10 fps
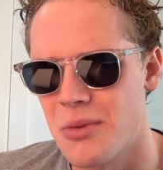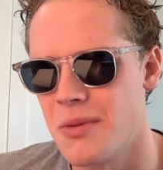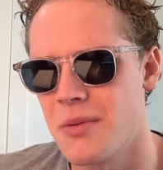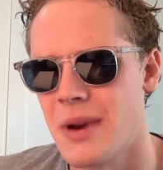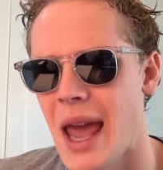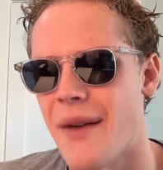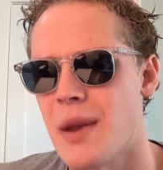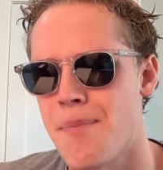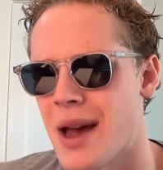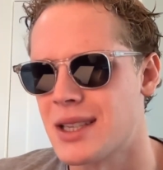We have
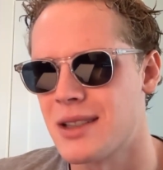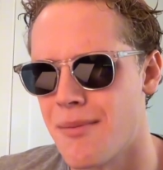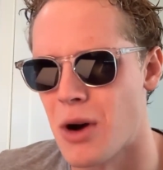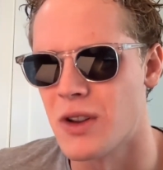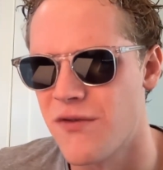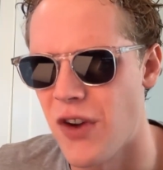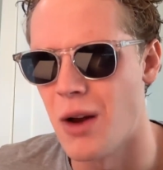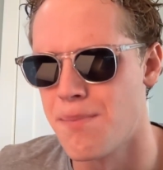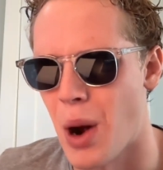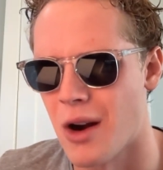the most
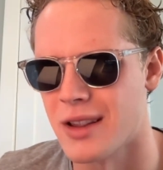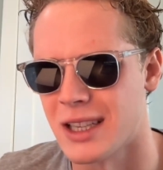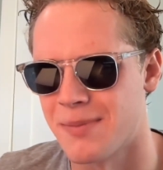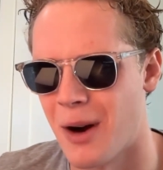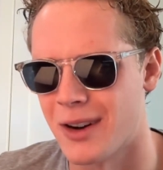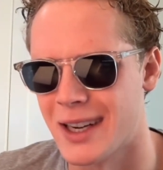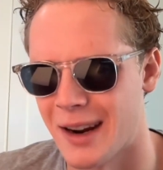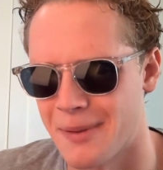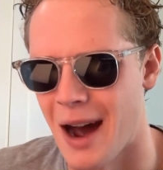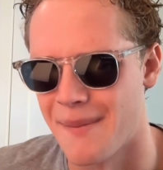fun part of this market
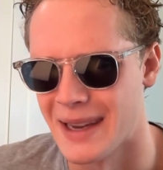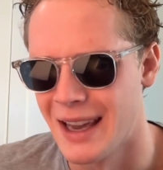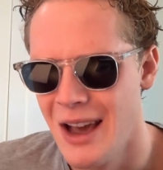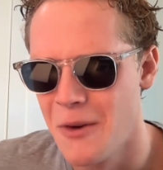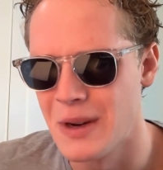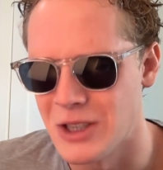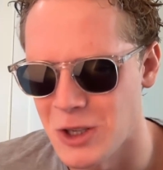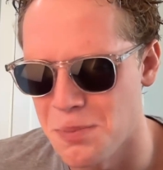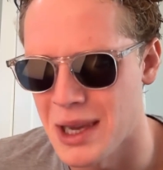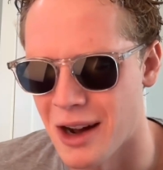upcoming. We've
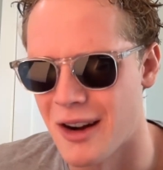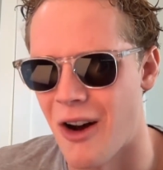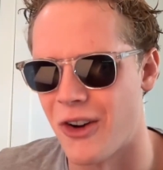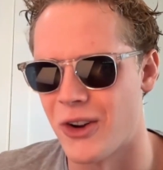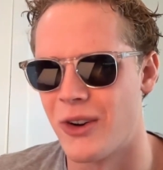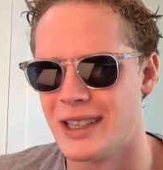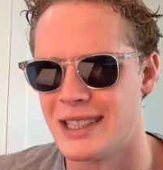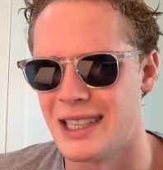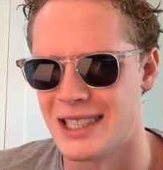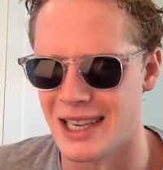just begun altcoin
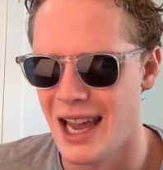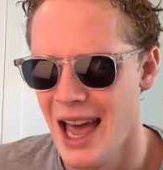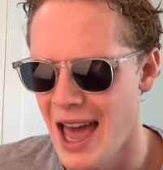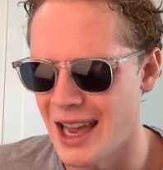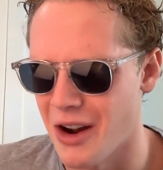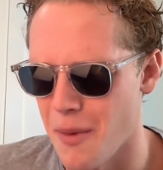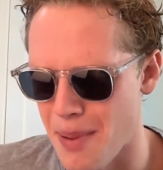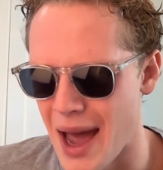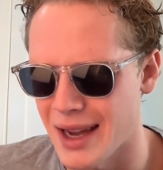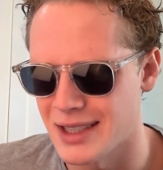season, and our
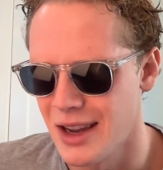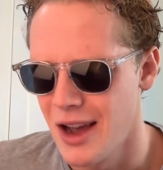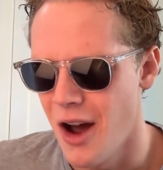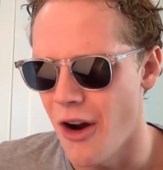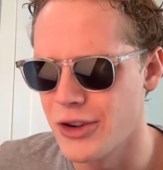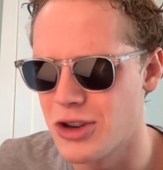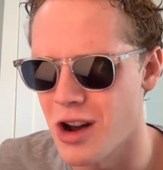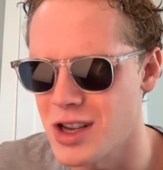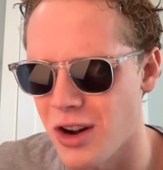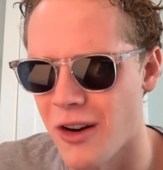bags are
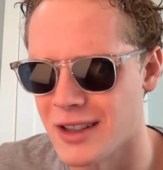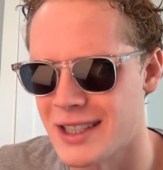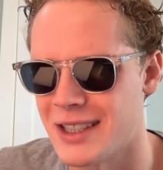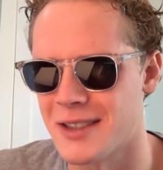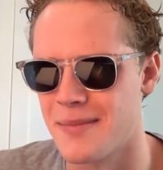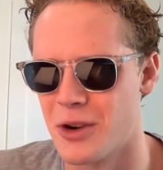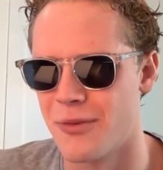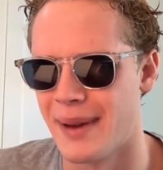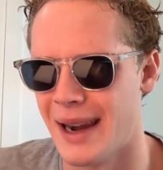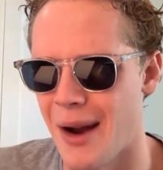just starting to see some
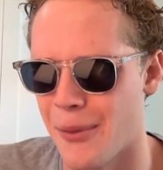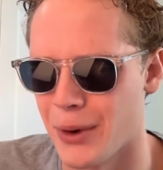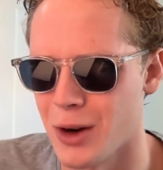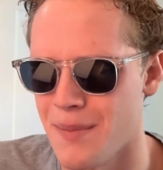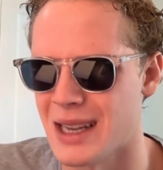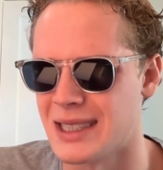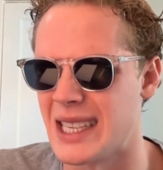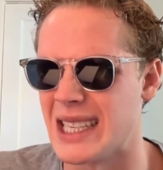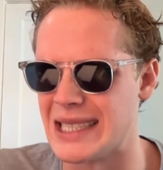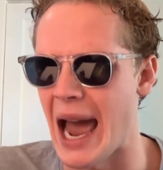movement, and we're going to begin
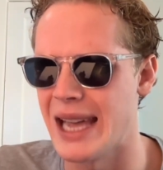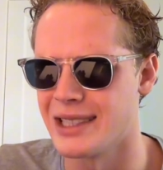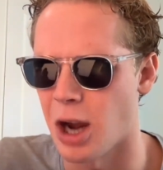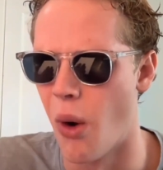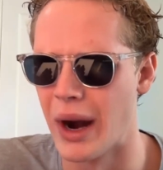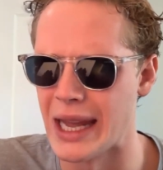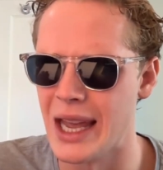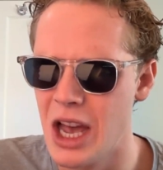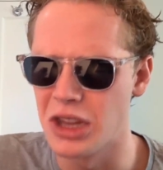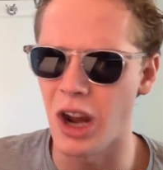seeing 10, 20,
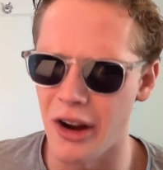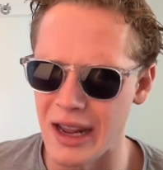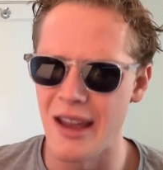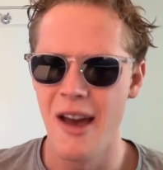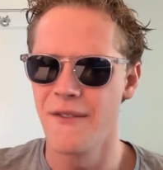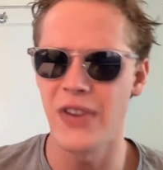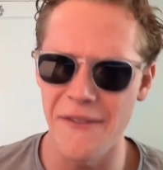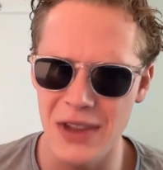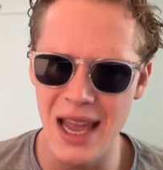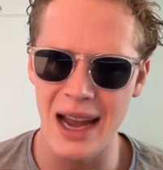30,
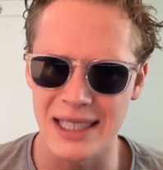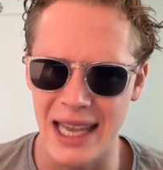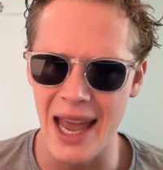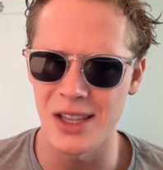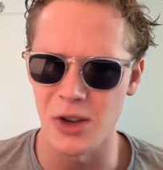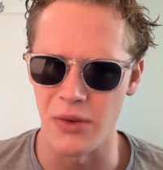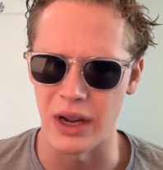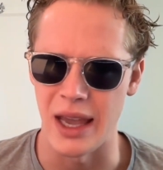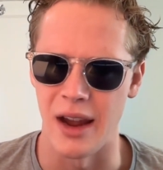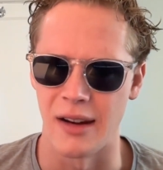50x gains over
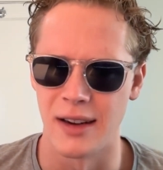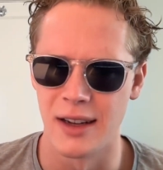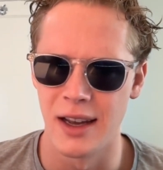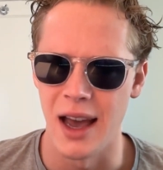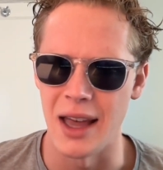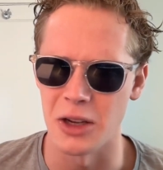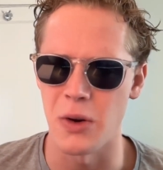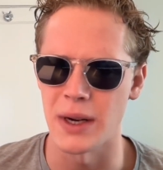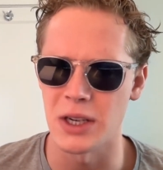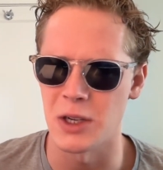here. And the
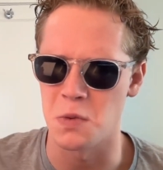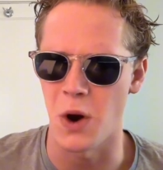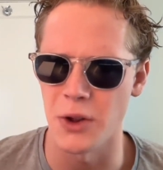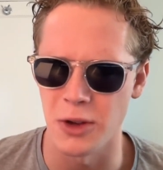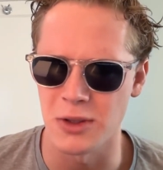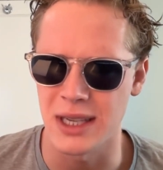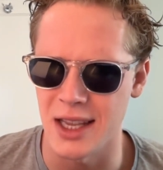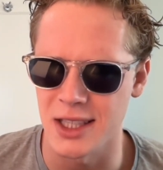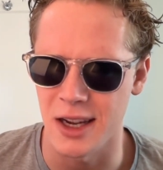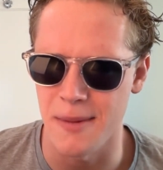question is, where are those
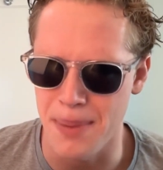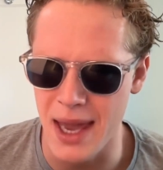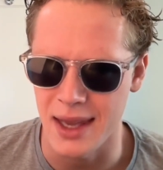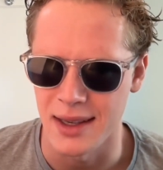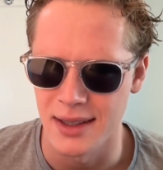gains going to be?